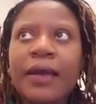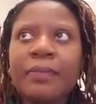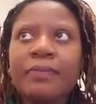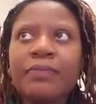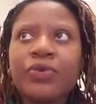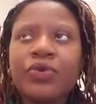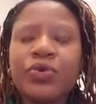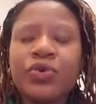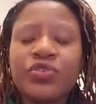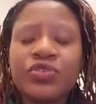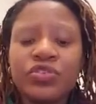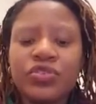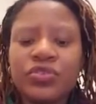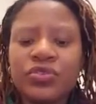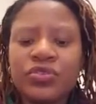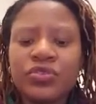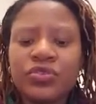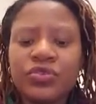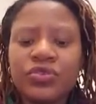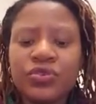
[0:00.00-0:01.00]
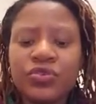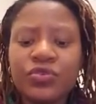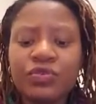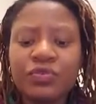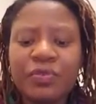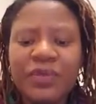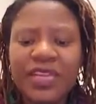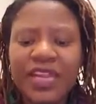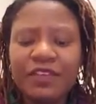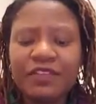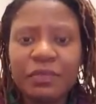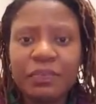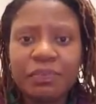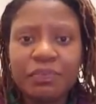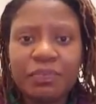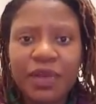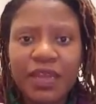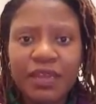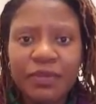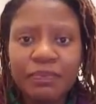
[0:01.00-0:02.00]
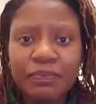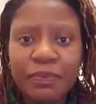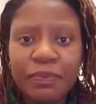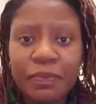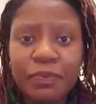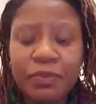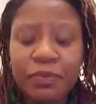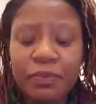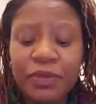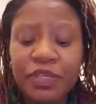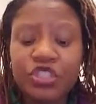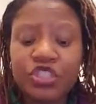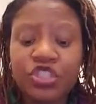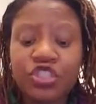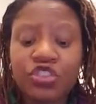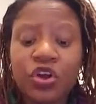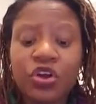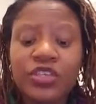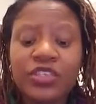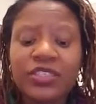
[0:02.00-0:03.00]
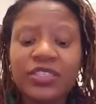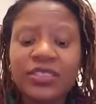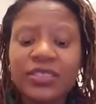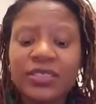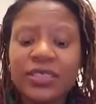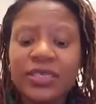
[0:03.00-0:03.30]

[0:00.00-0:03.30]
Because, you know, you've been having people being shot